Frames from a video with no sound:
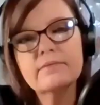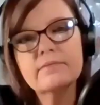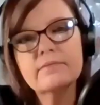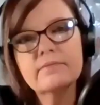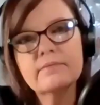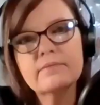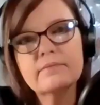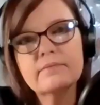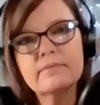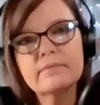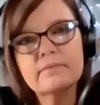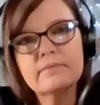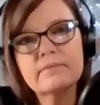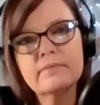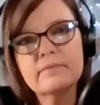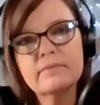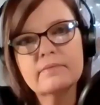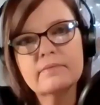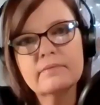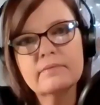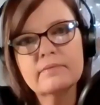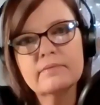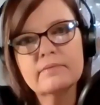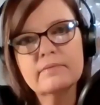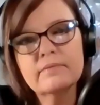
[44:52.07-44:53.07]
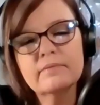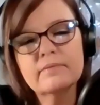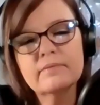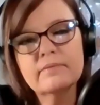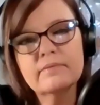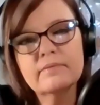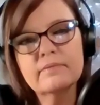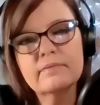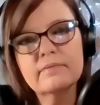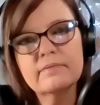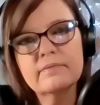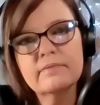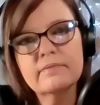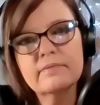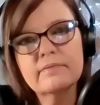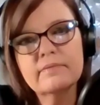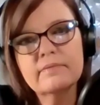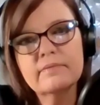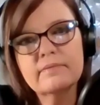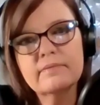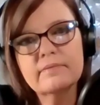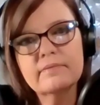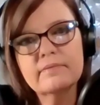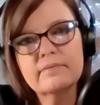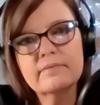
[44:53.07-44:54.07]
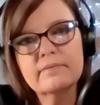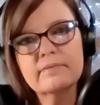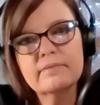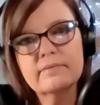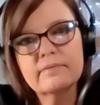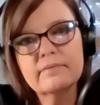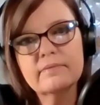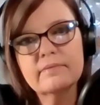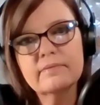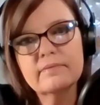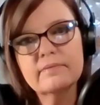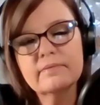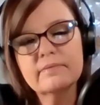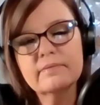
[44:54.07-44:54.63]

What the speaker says: exist anymore. I still am